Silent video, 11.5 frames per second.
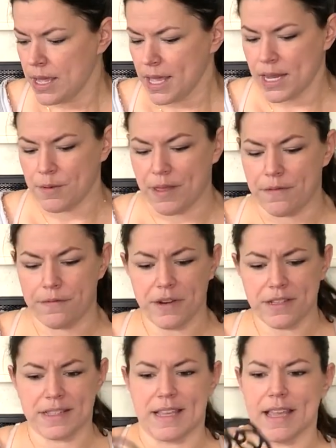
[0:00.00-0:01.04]
Anyway, the
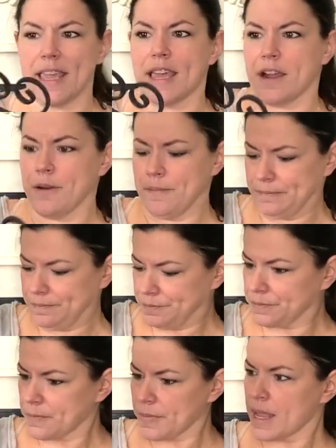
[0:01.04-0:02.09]
first thing here
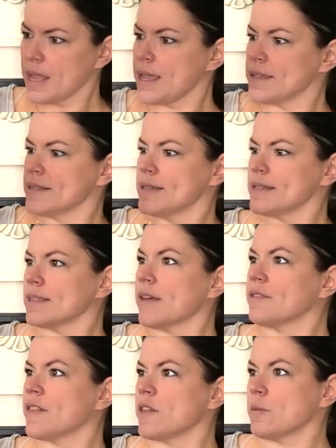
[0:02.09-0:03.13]
is this
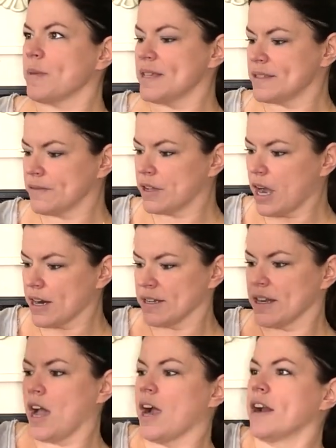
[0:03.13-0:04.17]
lovely little piece of garden
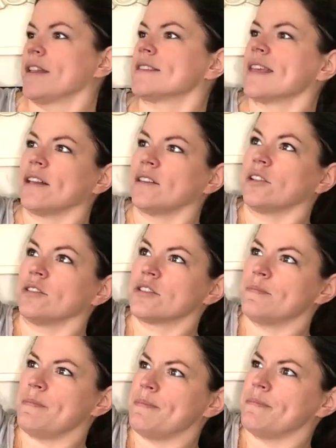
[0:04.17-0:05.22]
art. It's like a little
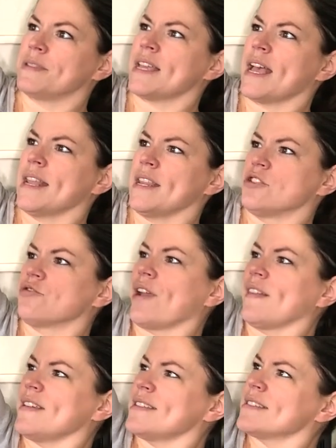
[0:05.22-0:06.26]
tiny
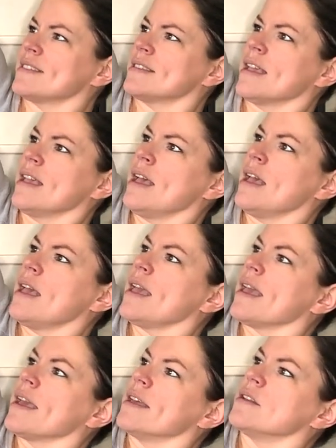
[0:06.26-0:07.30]
trellis.
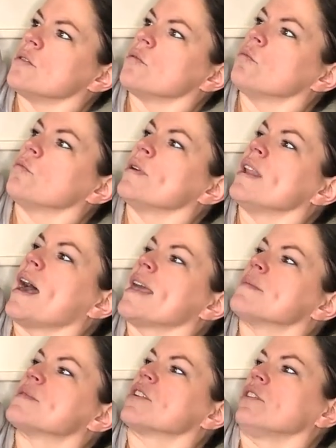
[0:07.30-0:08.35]
And when
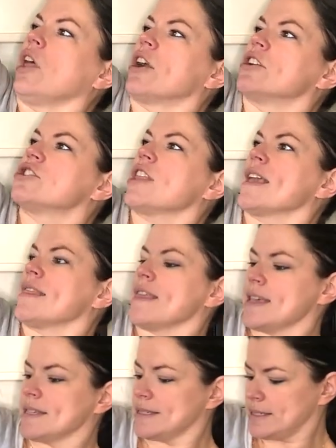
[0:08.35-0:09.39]
items are large like
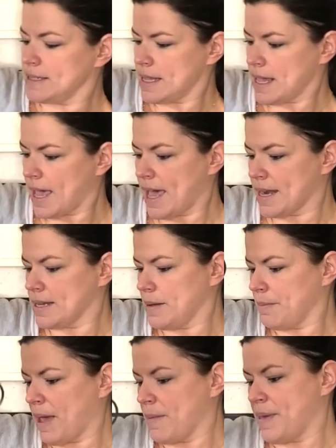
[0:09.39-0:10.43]
this at
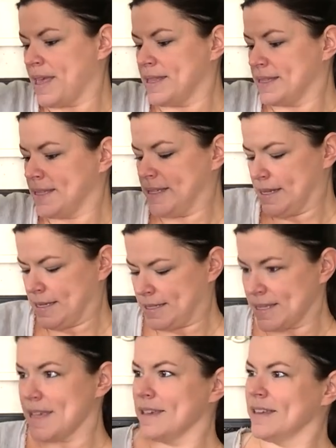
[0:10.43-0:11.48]
my bins,
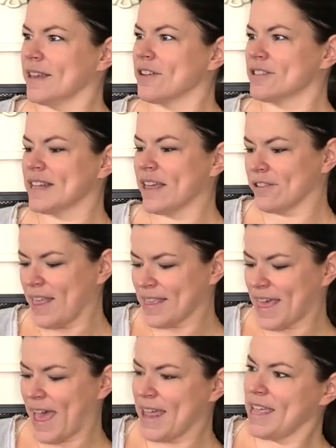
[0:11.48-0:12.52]
see, it goes together like
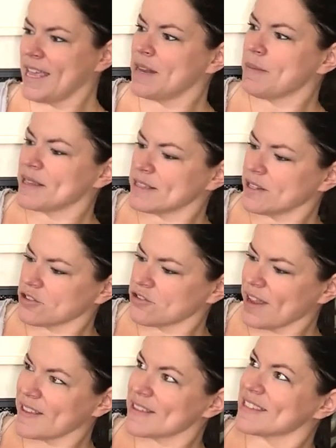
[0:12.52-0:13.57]
that. It makes a little
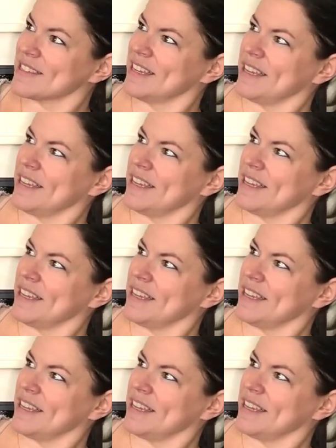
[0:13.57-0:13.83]
trellis.